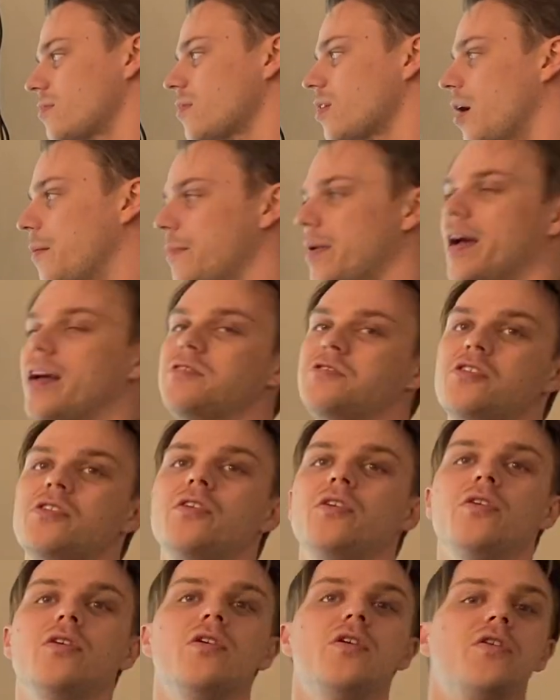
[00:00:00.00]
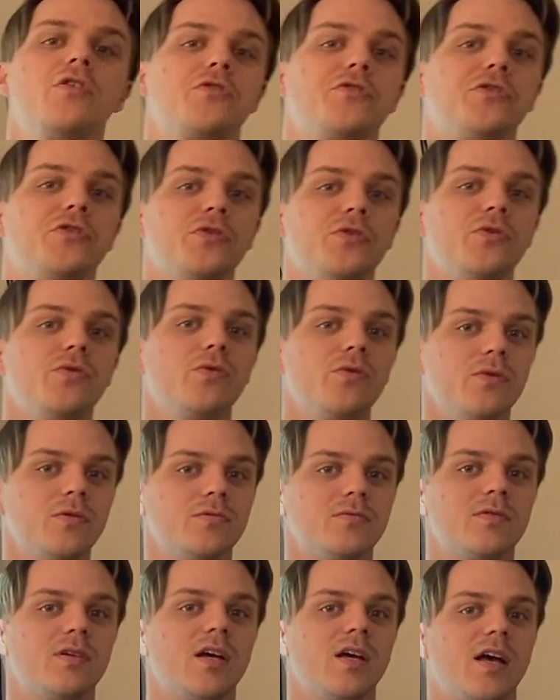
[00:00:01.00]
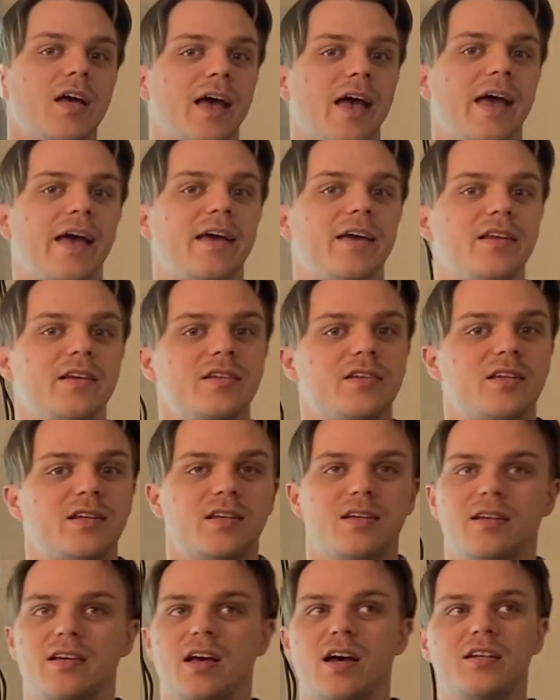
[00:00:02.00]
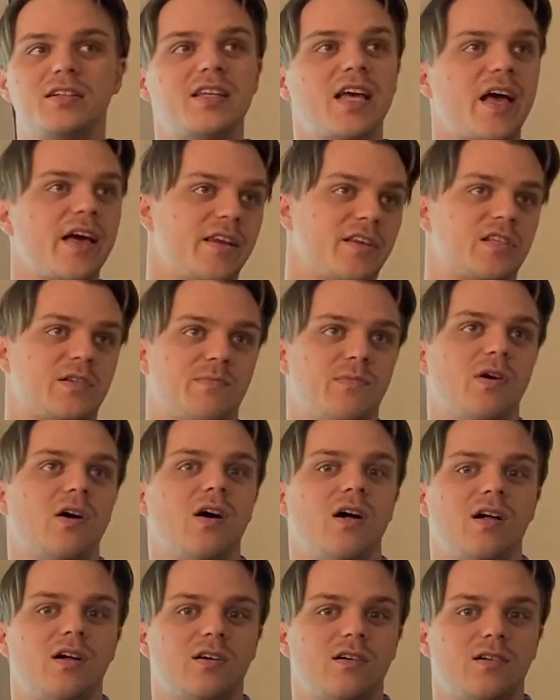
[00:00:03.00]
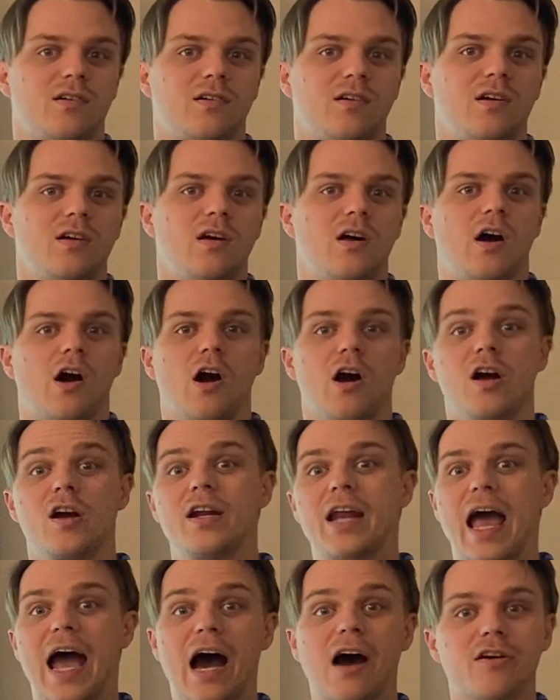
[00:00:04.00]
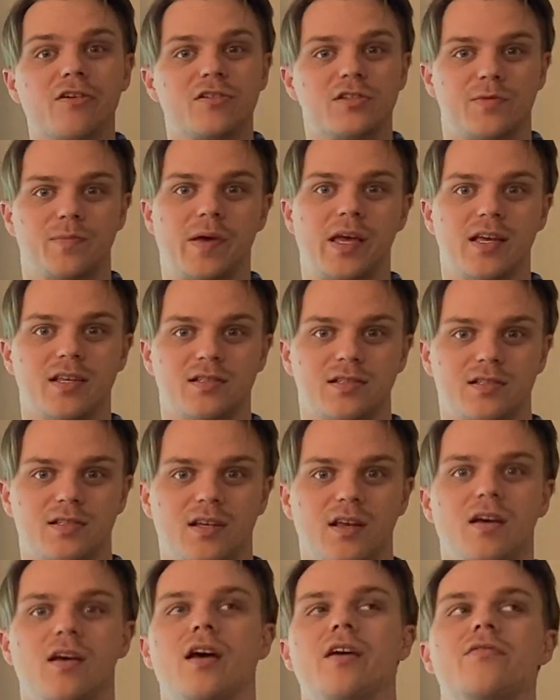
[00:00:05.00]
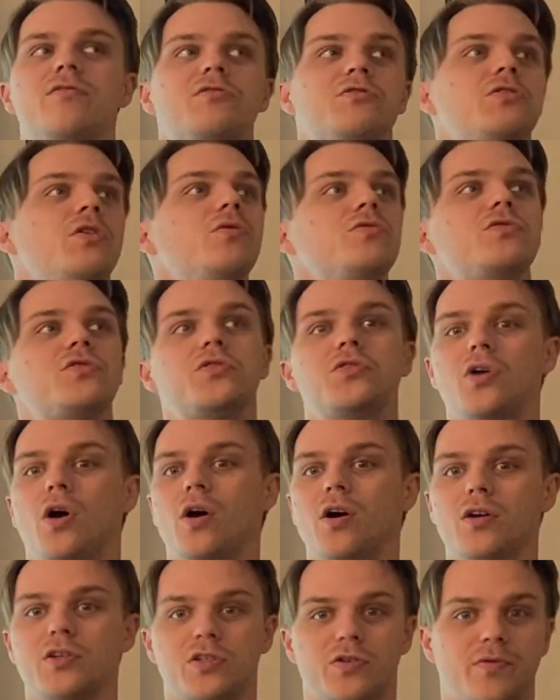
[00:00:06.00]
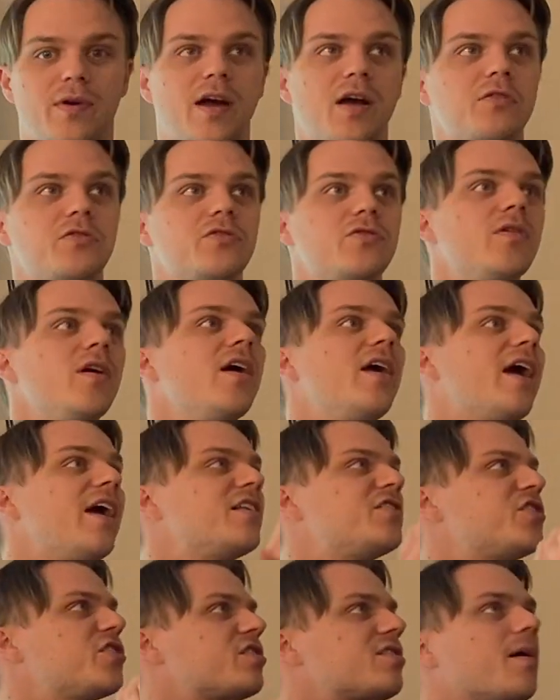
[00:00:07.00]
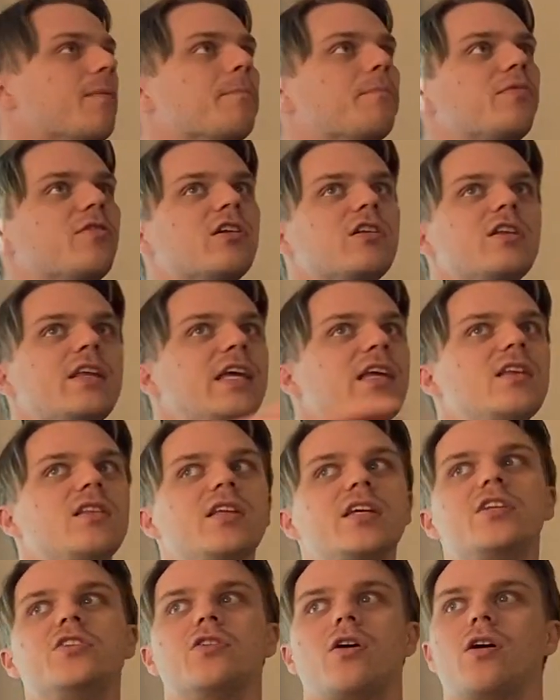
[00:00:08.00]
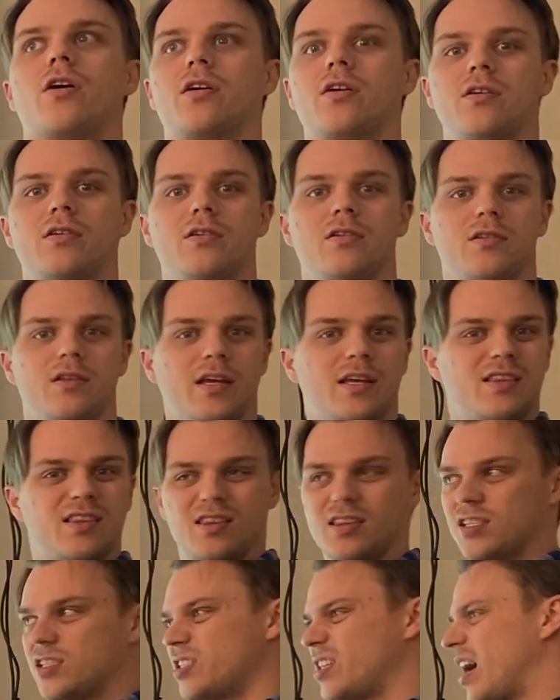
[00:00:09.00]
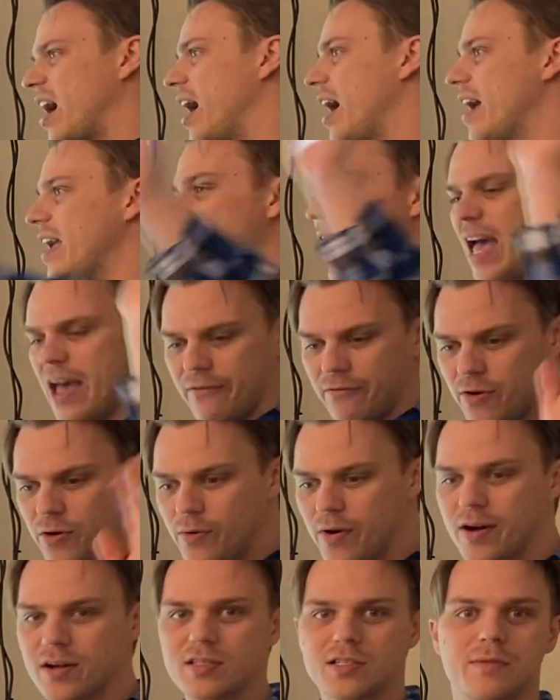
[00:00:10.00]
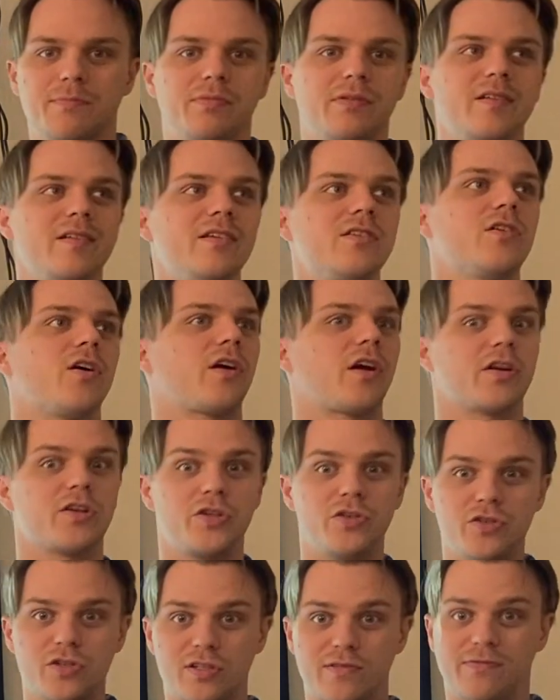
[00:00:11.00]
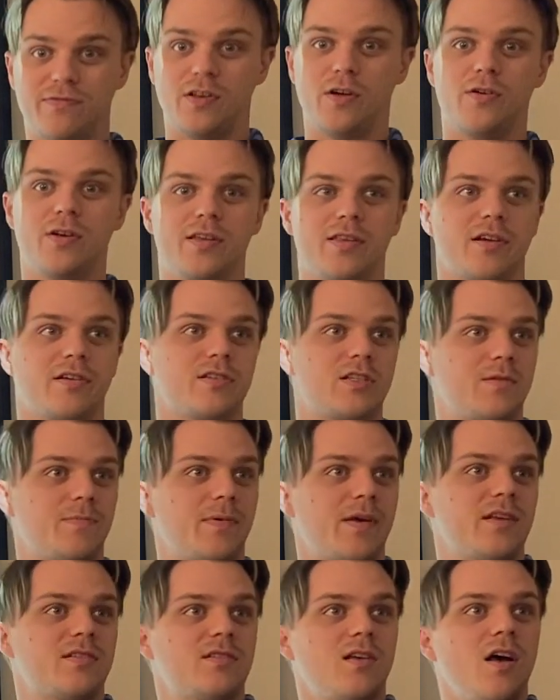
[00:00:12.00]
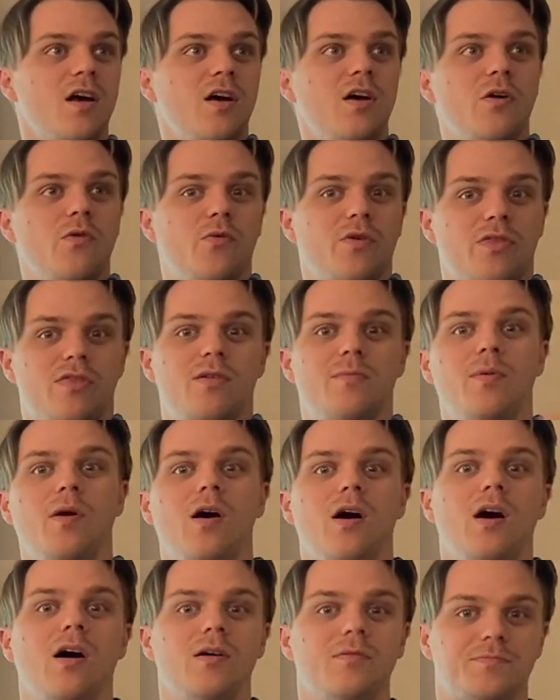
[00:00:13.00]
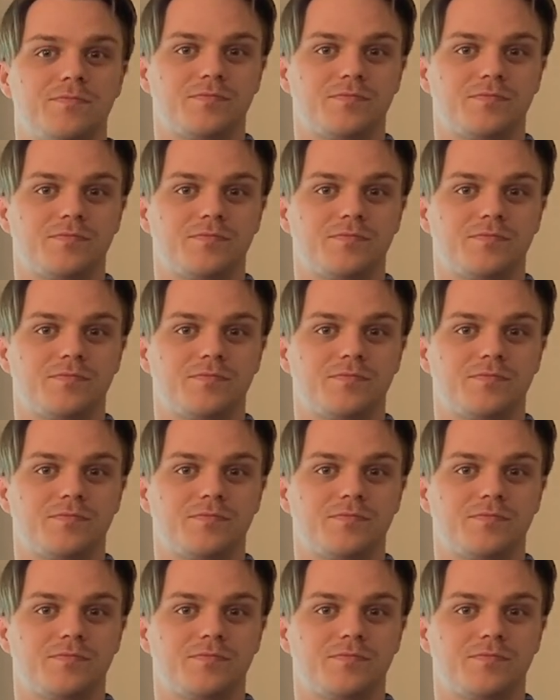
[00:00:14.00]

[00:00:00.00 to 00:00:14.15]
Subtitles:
Imagine you and a tennis ball are in outer space, and there's no stars around you. It's just completely dark. Like the sky everywhere is completely dark, and you're just floating there in space with the ball.